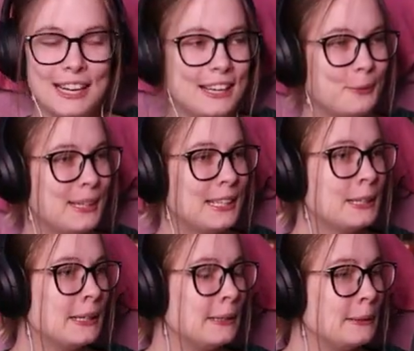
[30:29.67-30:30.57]
win.
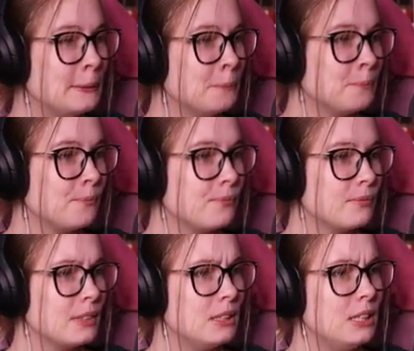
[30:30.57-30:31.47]

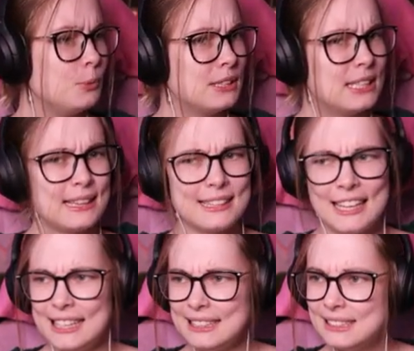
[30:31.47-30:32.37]
Was that
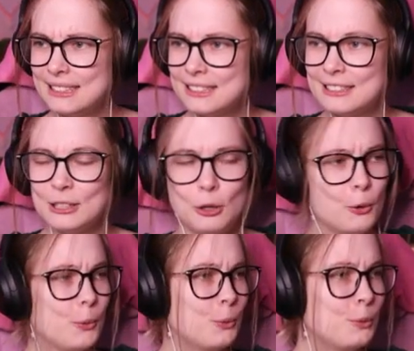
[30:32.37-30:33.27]
kids?
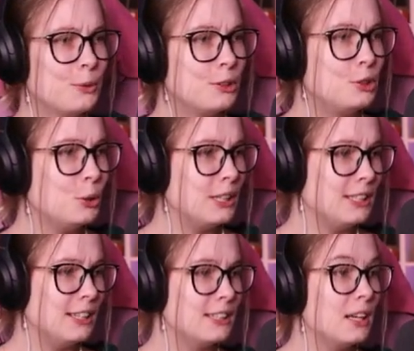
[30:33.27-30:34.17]
No, surely
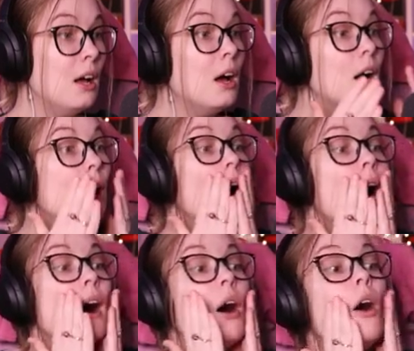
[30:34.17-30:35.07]
not.
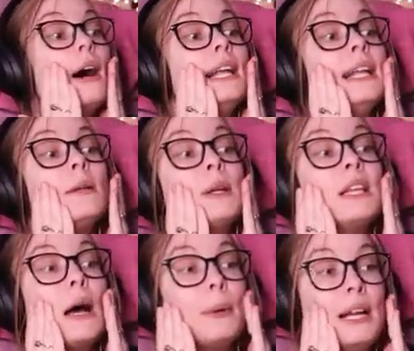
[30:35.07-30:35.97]
Oh, a little
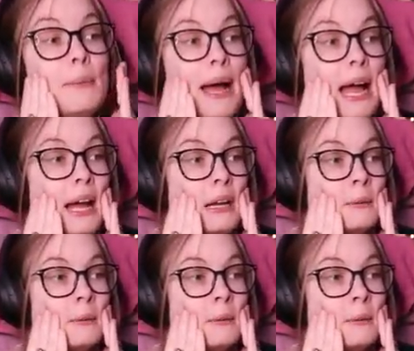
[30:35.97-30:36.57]
Monopoly man.